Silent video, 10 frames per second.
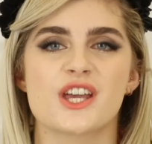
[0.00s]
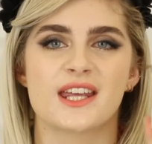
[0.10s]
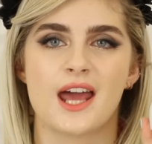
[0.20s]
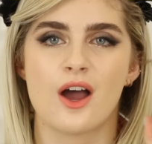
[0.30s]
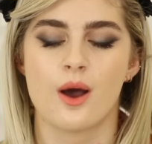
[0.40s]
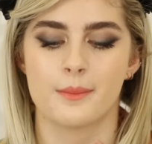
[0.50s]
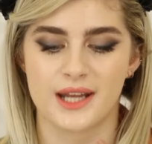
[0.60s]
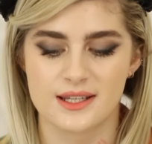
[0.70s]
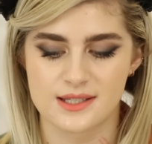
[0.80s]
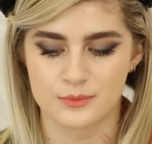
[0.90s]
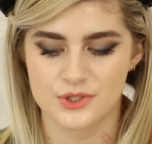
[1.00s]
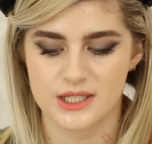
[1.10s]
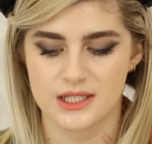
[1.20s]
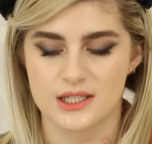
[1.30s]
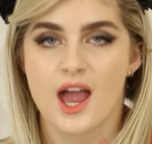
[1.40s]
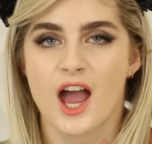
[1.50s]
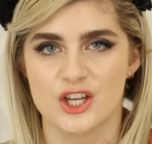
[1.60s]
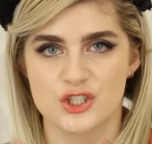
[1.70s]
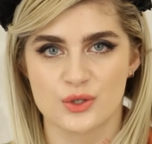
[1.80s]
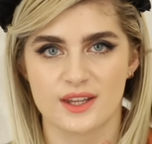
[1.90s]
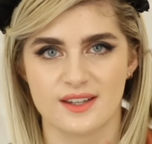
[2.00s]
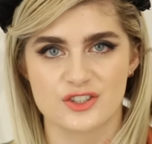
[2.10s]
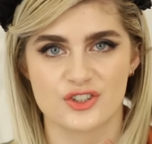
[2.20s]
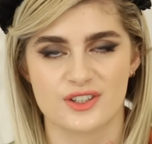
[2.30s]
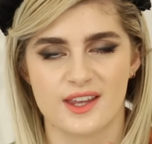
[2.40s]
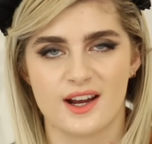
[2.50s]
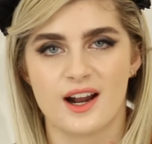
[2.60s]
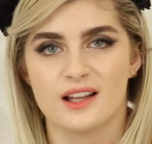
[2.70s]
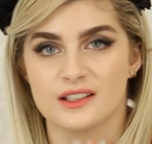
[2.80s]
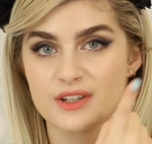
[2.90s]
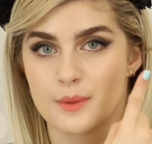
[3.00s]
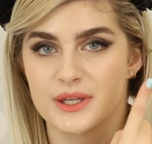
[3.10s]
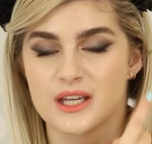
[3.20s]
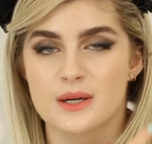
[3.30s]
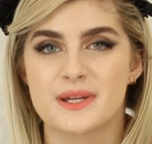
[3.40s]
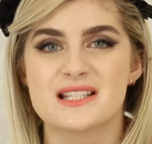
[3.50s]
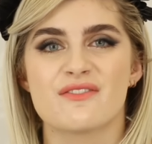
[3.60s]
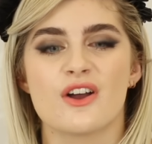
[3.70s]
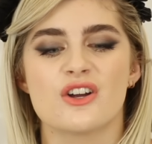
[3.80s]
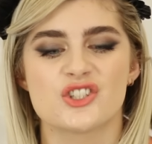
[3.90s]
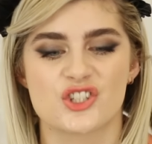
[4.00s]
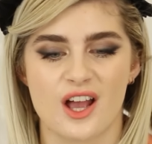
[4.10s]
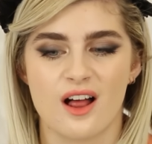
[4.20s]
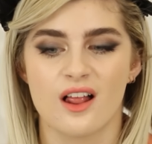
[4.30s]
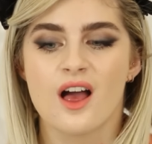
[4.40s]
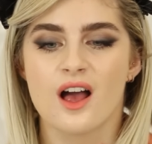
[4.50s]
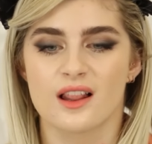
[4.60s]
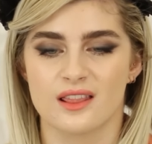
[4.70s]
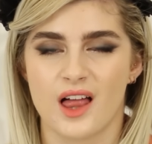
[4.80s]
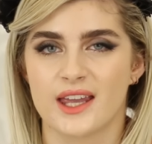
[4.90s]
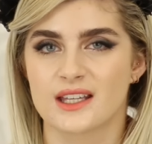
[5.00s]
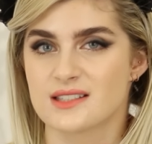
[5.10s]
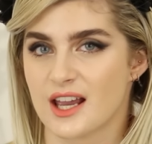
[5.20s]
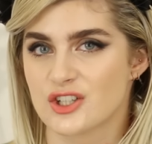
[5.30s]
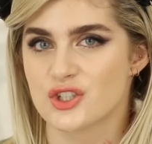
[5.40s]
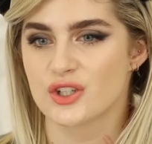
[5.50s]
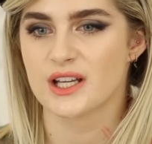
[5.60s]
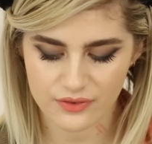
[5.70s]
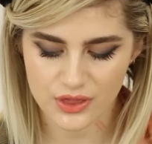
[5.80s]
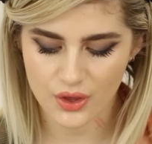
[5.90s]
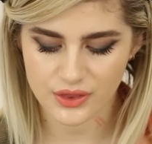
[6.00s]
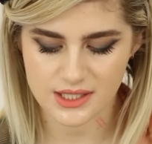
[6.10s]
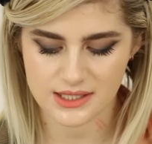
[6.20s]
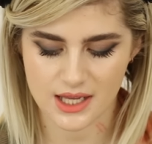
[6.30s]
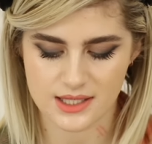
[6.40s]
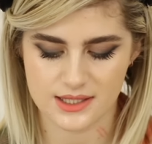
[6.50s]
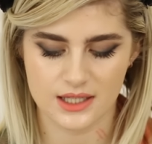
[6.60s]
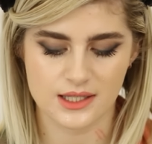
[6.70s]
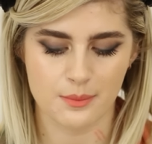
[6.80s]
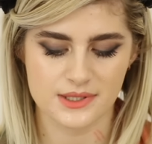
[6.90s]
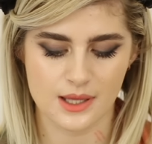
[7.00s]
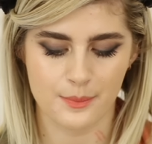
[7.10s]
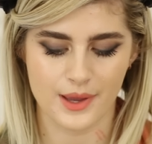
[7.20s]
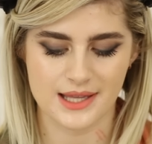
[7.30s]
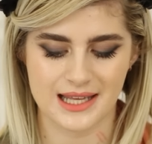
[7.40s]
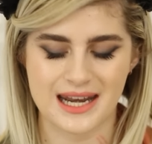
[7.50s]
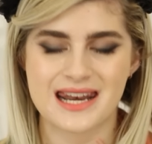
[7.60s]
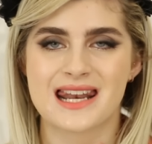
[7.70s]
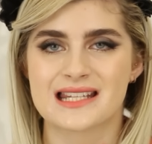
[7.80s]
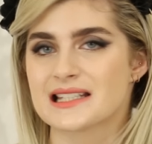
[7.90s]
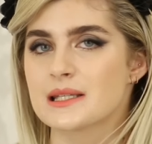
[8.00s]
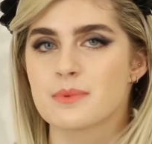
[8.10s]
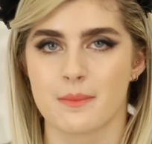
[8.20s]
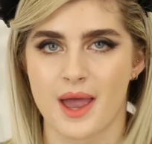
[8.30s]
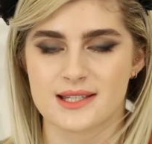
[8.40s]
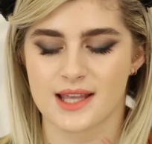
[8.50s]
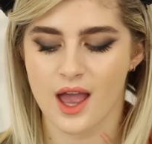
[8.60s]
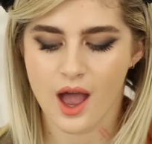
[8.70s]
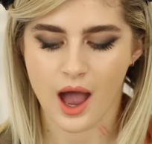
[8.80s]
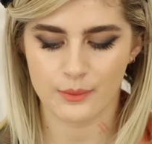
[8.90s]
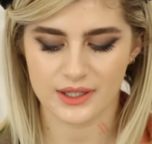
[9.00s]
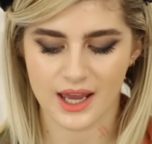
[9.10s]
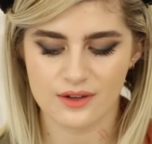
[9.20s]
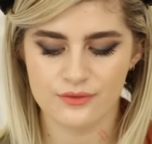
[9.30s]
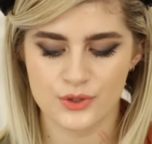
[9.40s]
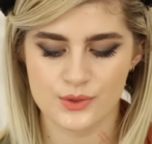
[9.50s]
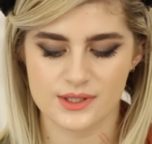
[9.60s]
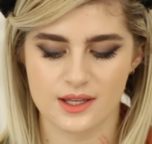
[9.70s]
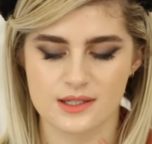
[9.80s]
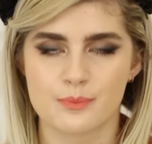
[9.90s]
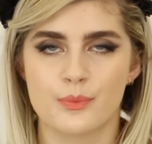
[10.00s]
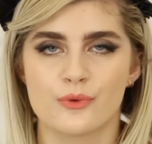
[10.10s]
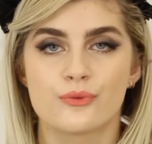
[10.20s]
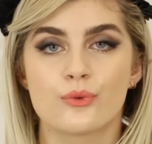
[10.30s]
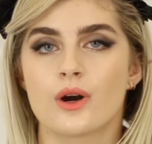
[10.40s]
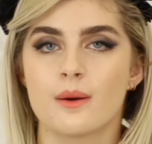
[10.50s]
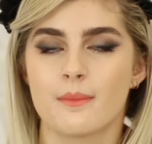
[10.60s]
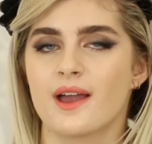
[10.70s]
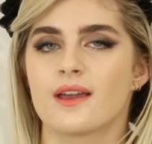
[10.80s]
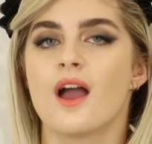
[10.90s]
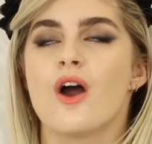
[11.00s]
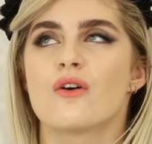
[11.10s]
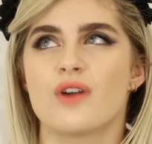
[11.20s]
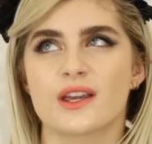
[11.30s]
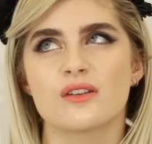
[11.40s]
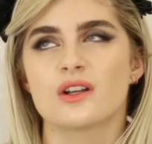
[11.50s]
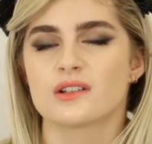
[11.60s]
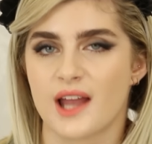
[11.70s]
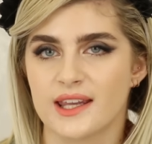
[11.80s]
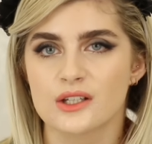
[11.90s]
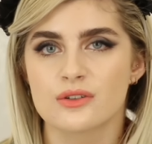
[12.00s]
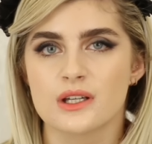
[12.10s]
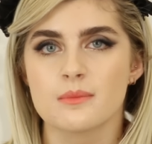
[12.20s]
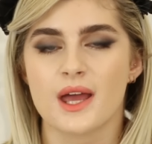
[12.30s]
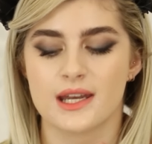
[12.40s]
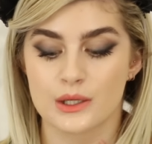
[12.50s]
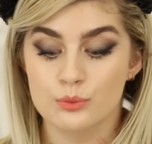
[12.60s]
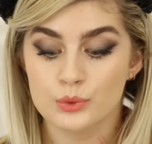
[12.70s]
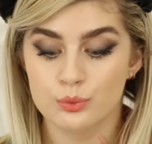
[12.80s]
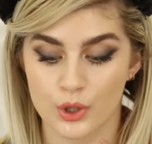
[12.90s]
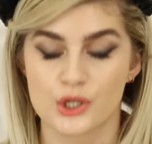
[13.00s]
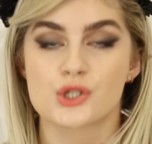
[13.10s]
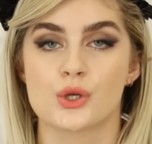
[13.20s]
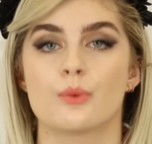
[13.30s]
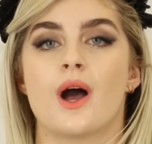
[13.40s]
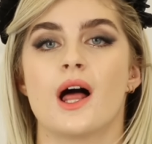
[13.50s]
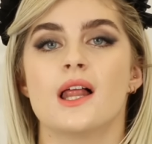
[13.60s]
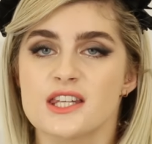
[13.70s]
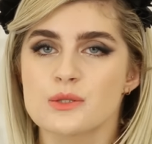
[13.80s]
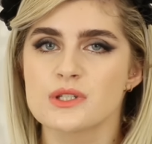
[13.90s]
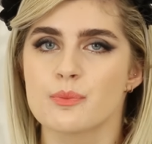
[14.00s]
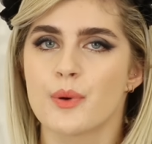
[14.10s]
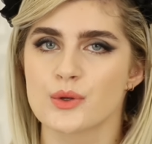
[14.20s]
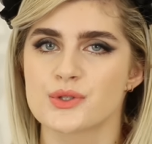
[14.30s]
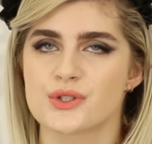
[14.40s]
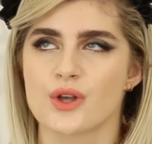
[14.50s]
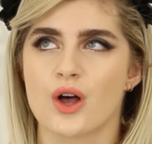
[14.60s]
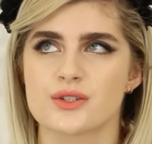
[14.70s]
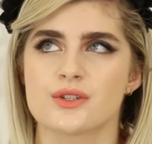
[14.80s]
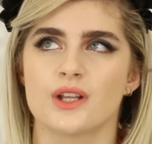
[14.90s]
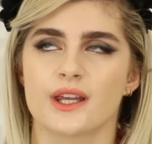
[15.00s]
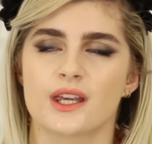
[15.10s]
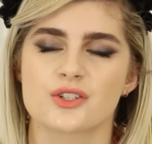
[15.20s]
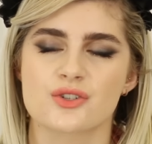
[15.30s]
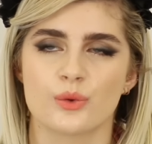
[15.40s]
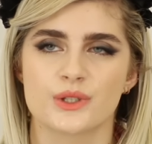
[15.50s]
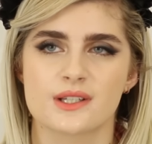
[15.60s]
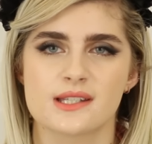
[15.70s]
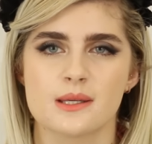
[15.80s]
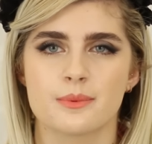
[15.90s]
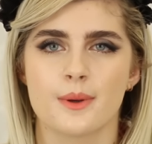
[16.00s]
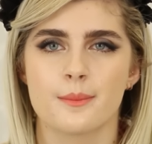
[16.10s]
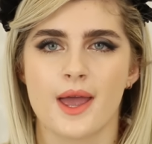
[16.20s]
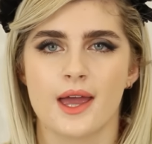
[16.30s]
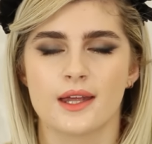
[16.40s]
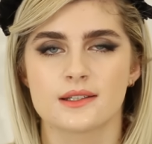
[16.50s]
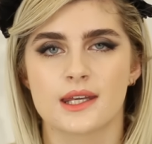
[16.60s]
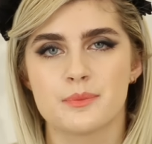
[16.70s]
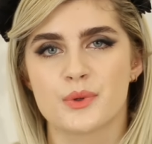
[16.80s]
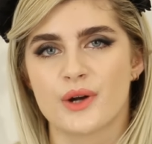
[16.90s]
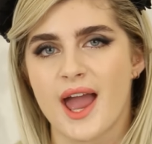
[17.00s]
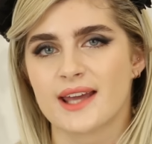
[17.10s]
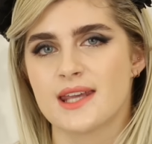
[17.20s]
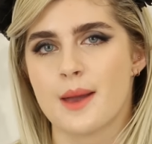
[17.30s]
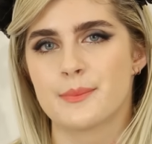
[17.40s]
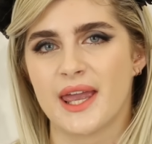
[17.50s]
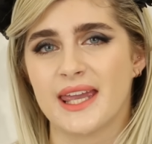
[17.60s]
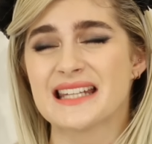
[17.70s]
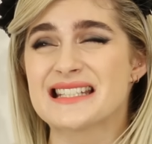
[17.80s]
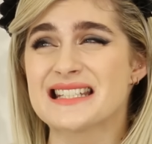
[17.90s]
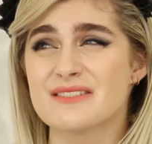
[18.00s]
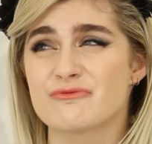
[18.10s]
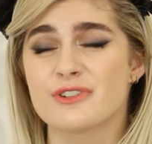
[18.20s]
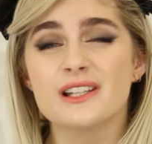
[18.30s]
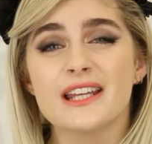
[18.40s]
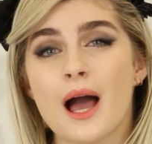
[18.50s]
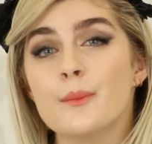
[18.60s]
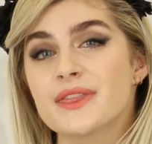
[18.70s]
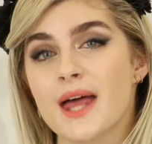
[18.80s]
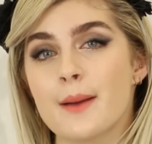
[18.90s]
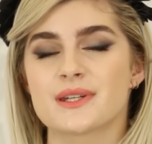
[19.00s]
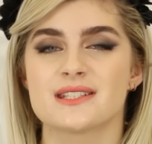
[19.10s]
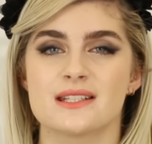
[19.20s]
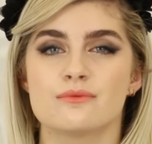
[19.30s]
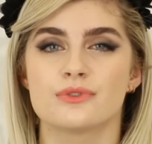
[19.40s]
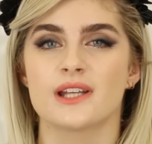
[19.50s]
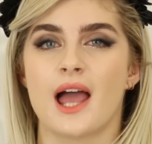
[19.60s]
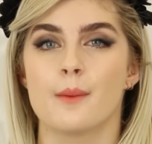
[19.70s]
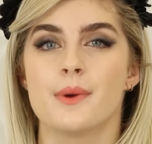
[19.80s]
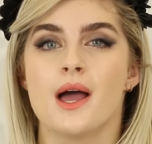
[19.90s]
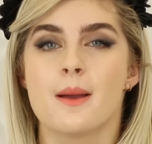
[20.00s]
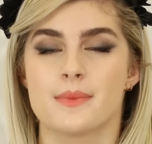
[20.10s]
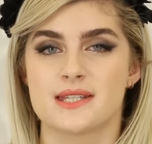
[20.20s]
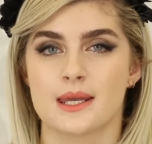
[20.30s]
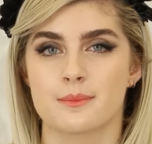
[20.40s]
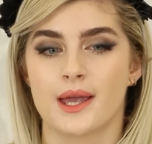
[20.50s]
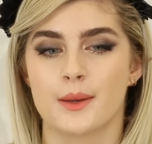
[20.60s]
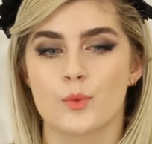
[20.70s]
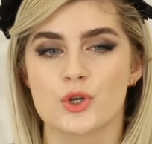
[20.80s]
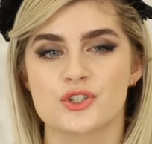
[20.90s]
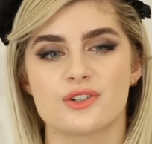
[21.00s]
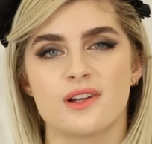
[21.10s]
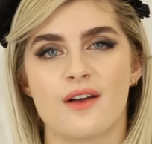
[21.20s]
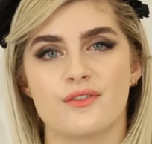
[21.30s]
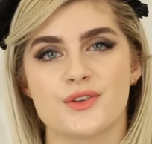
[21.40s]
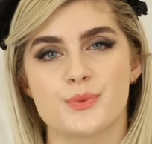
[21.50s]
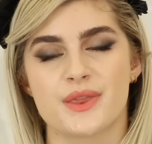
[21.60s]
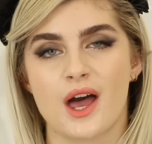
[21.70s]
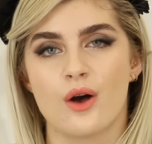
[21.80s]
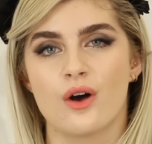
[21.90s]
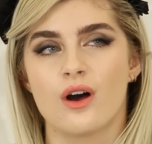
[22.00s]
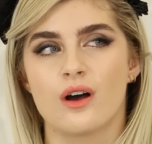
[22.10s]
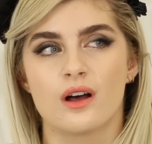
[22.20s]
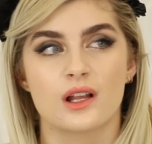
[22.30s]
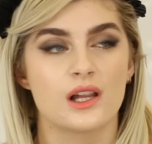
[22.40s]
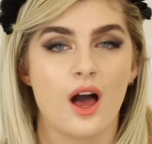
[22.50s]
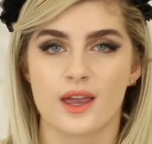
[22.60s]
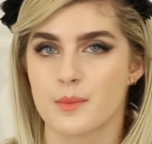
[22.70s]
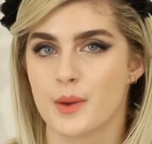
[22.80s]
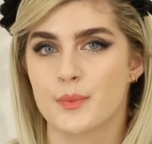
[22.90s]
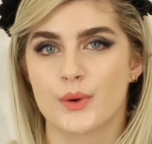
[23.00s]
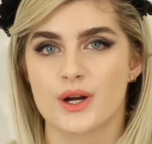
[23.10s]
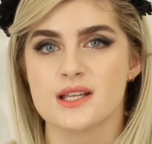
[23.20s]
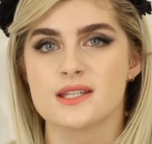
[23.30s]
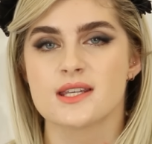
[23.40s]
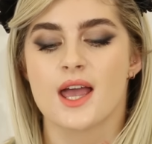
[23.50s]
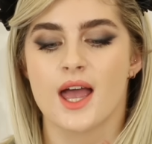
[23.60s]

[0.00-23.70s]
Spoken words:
check it out on my nighttime routine. I showed the texture there. I'll leave it up here, but it's a very gel like texture. Even though this says it doubles up as a sleeping mask, I would kind of use this before my regular night cream and it would work so well. This was supposed to also like control your sebum and keep your acne at bay. It didn't really help with that, but it did really help maintain my moisture levels without clogging my pores,